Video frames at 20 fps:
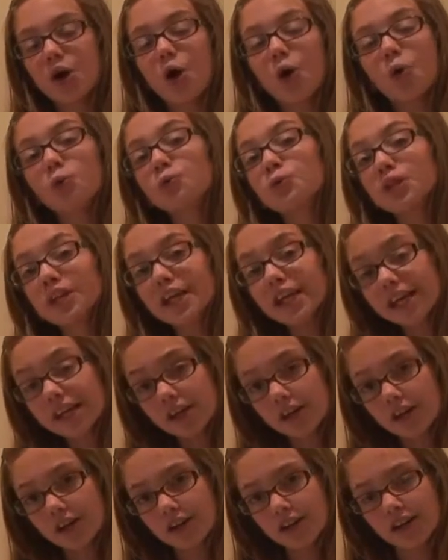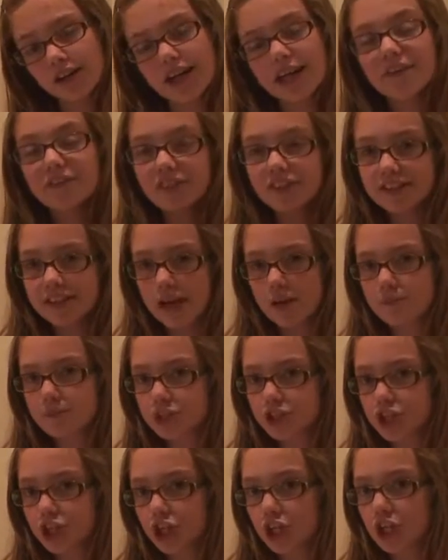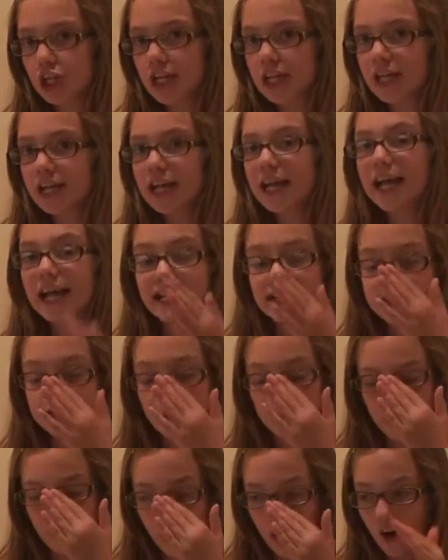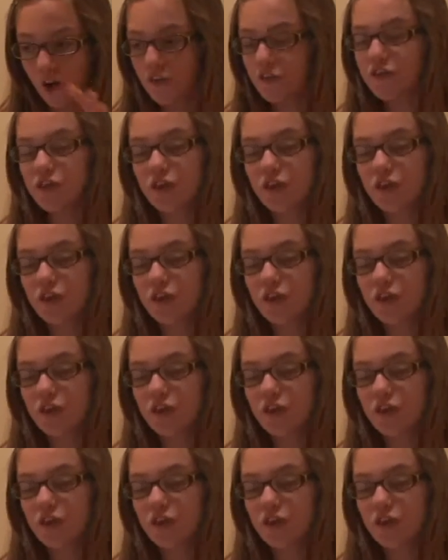only if the temperature is above